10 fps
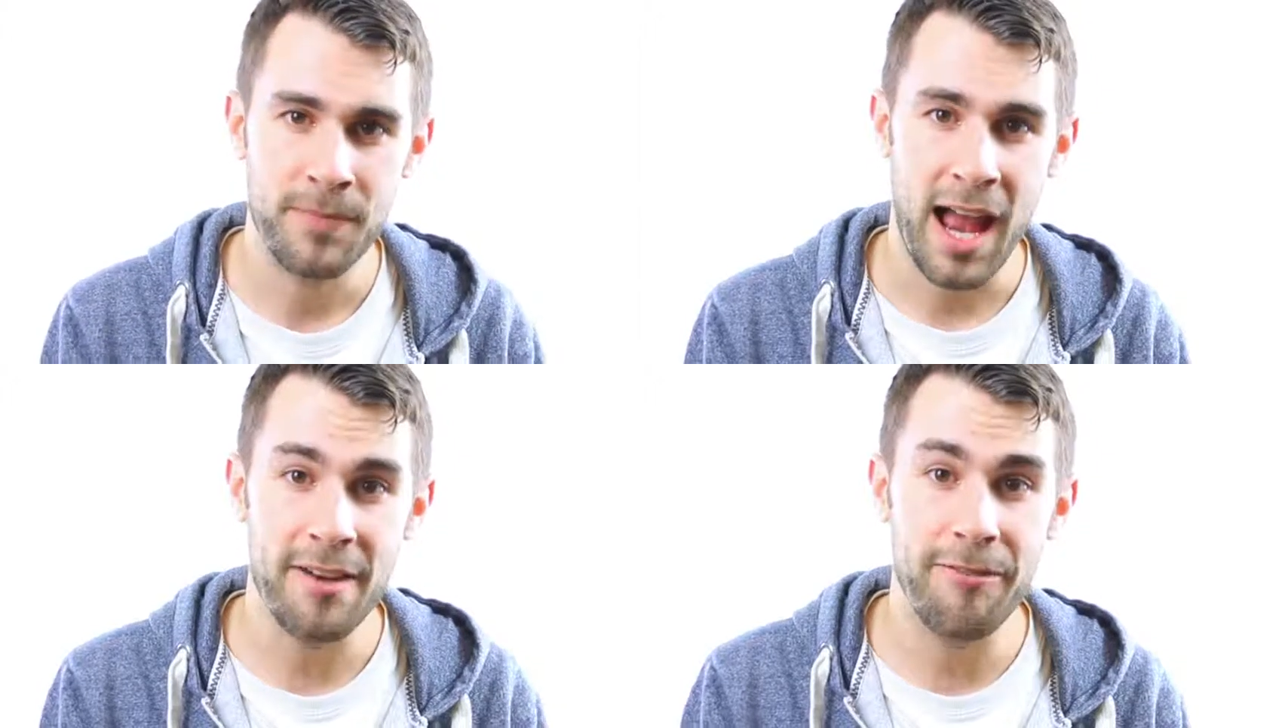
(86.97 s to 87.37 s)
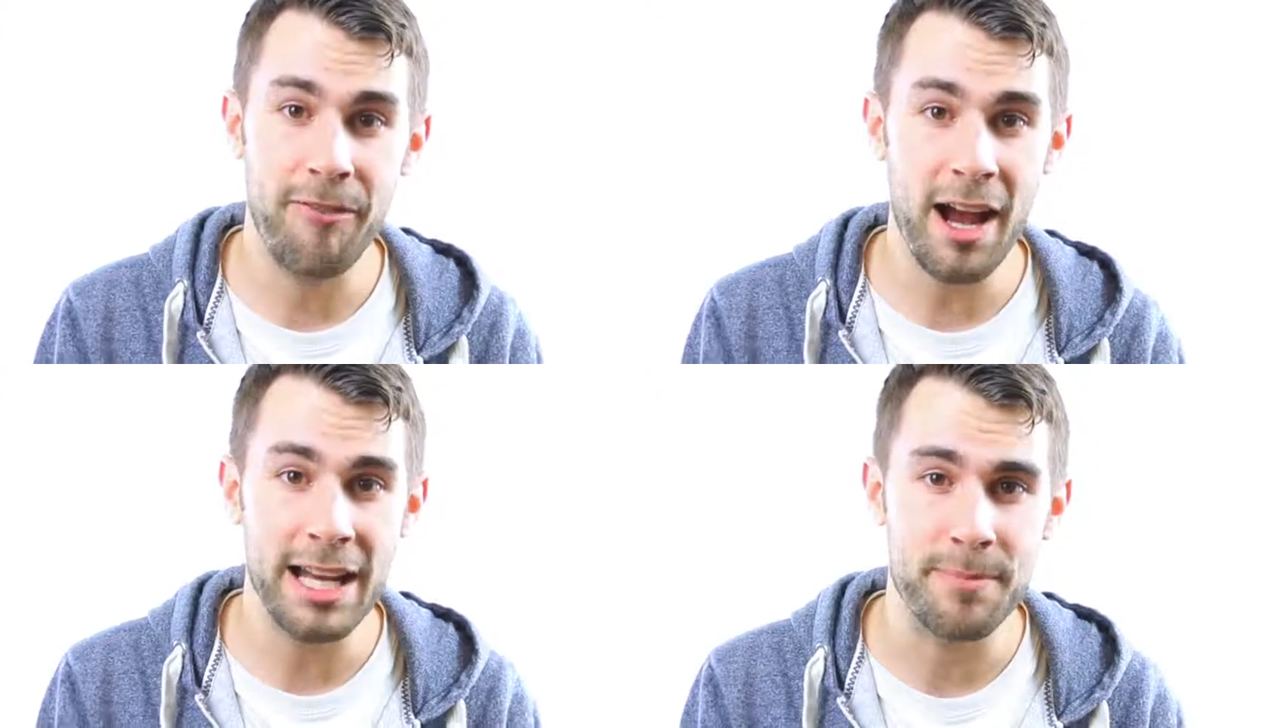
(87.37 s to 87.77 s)
And
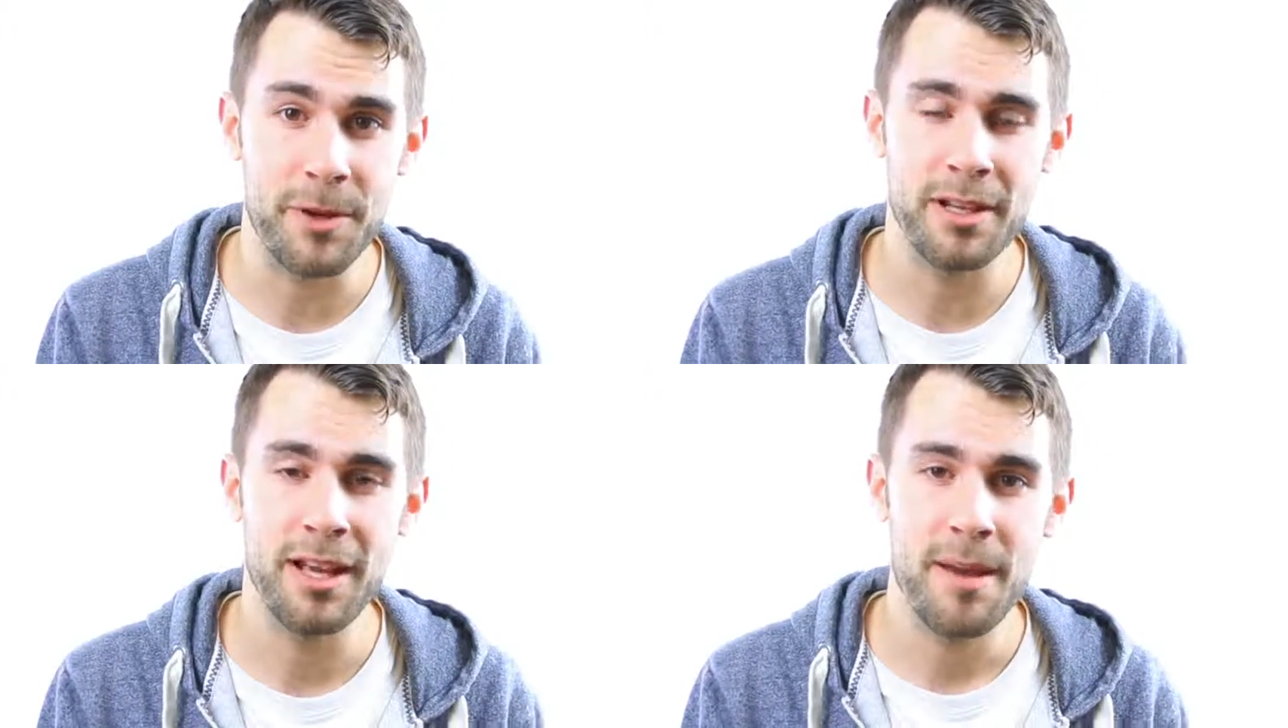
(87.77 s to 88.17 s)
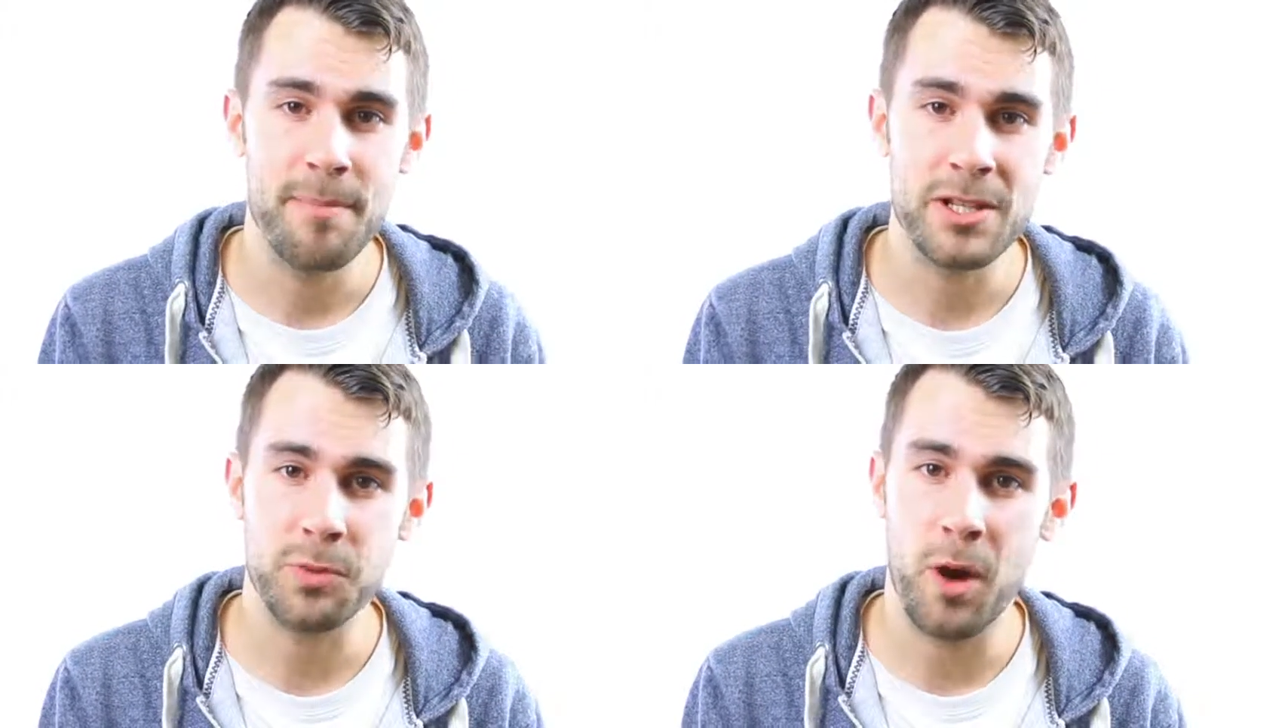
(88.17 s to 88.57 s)
Philemon
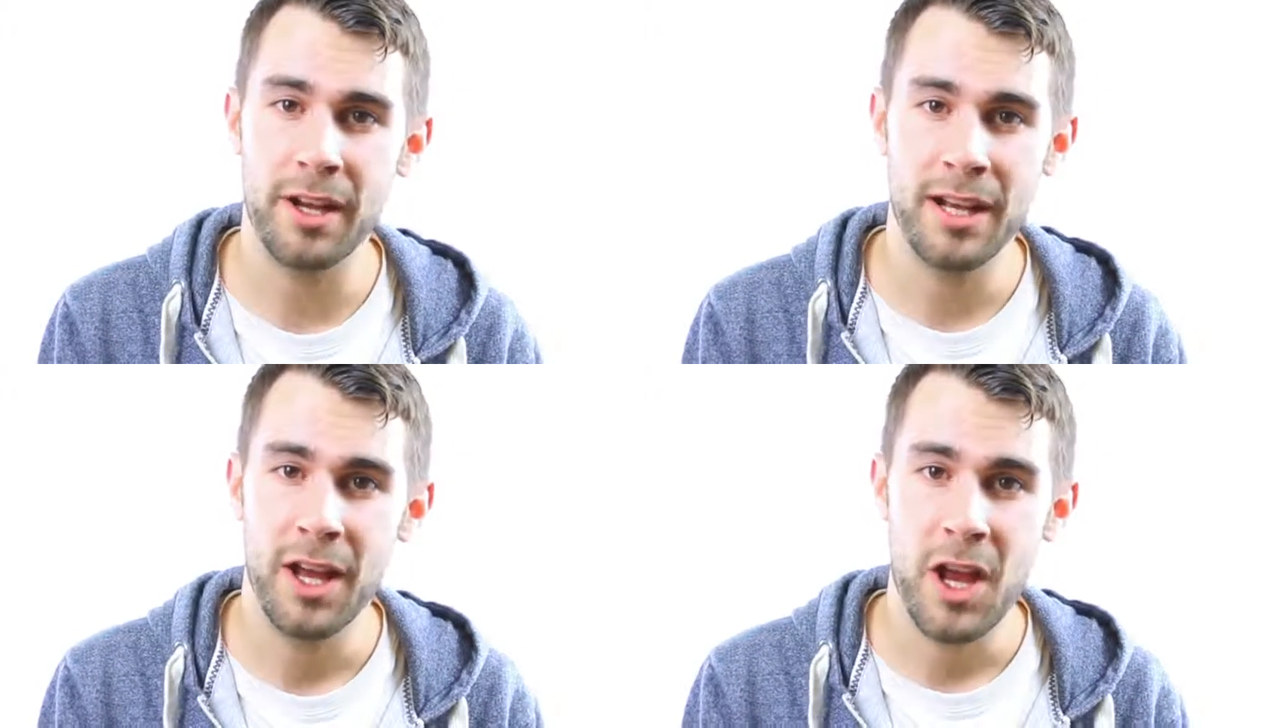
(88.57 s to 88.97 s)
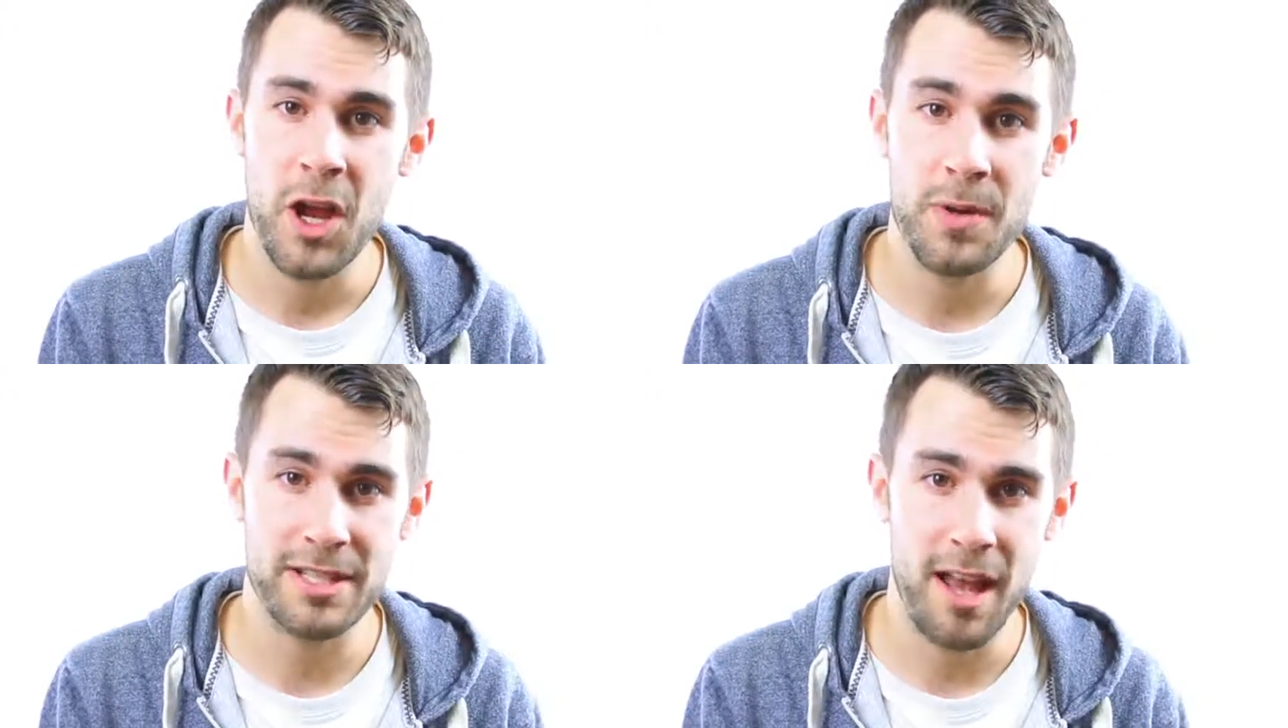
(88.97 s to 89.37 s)
means one
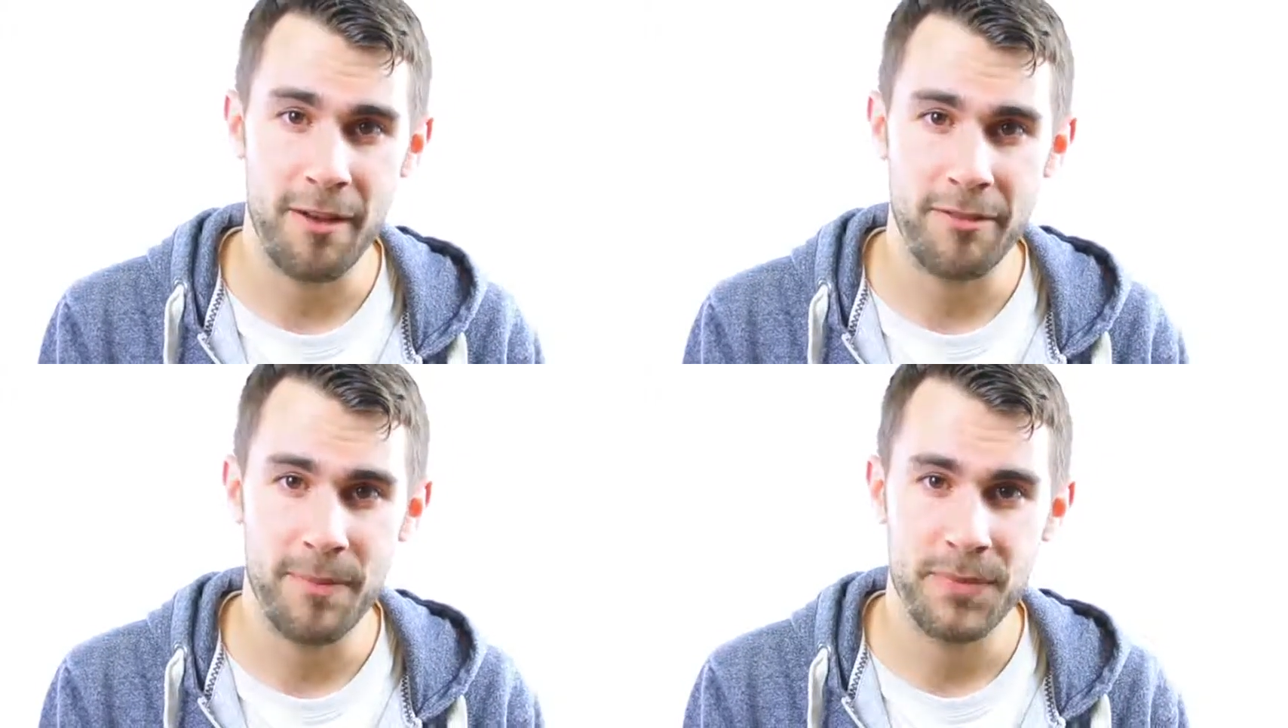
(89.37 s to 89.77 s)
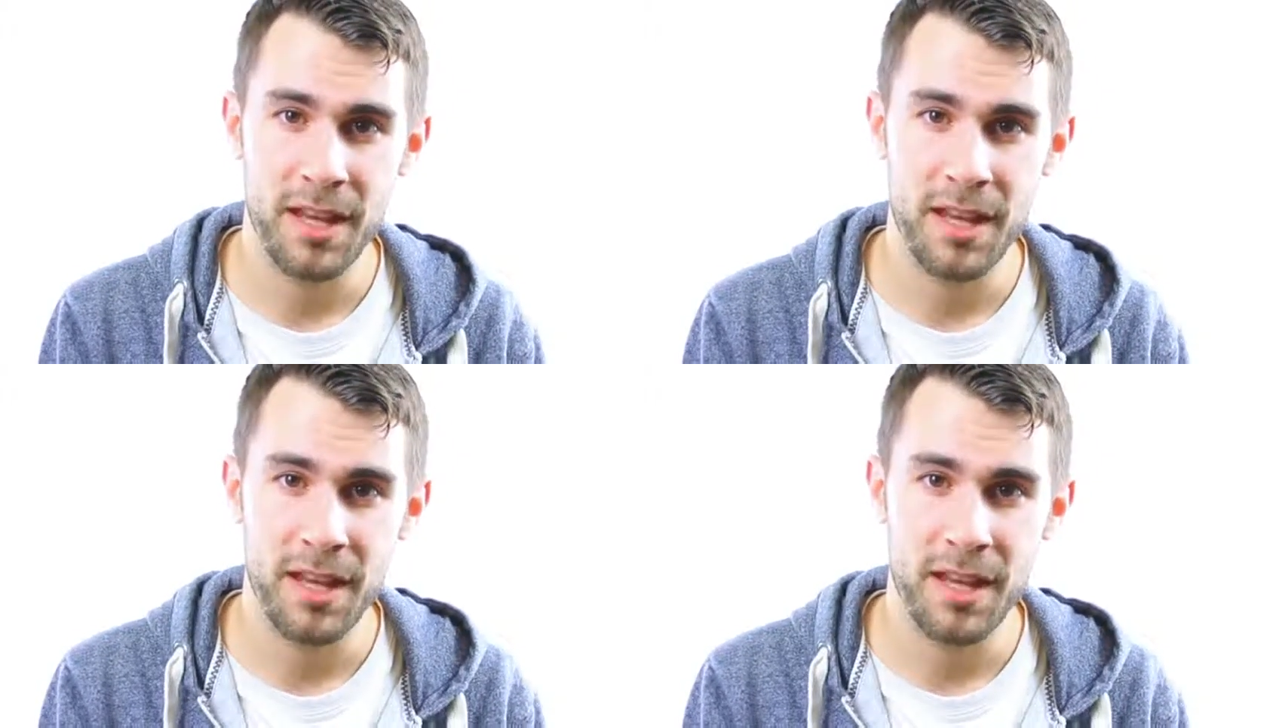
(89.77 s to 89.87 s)
who is love.